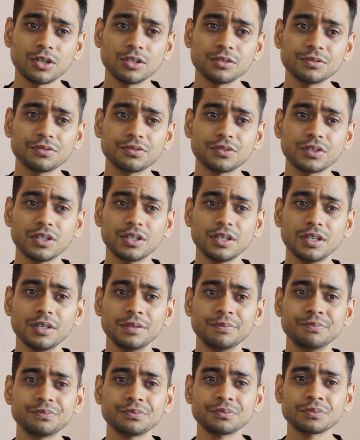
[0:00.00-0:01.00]
of
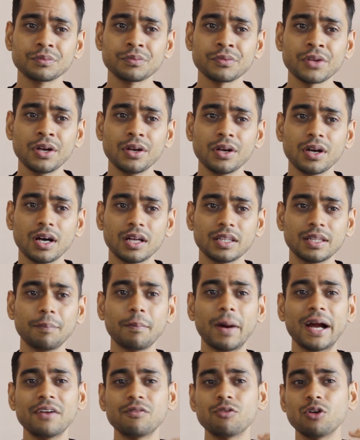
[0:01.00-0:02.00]
the
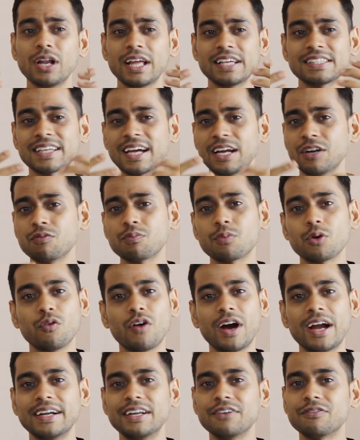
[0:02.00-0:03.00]
mindfulness kind of
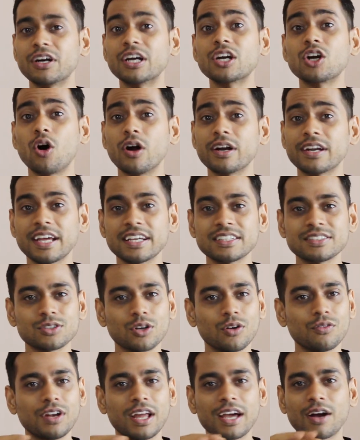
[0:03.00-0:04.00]
provide different context
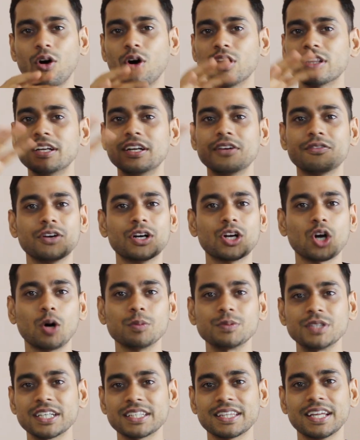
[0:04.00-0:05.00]
of like all the different
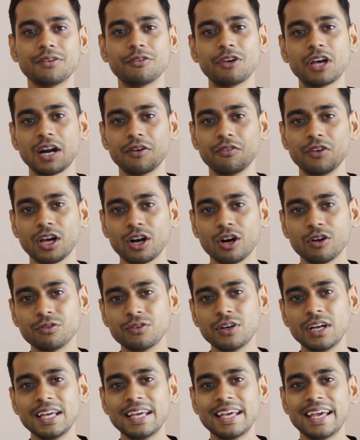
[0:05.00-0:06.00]
objects that we are aware of,
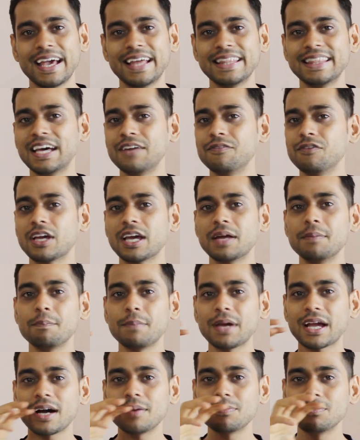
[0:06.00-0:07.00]
and then we can
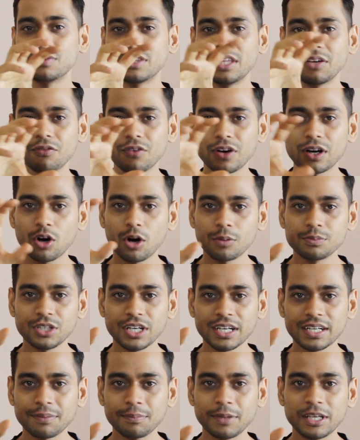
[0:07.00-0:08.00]
pick up different
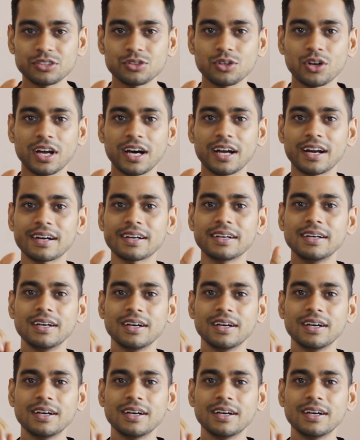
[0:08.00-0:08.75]
object based on our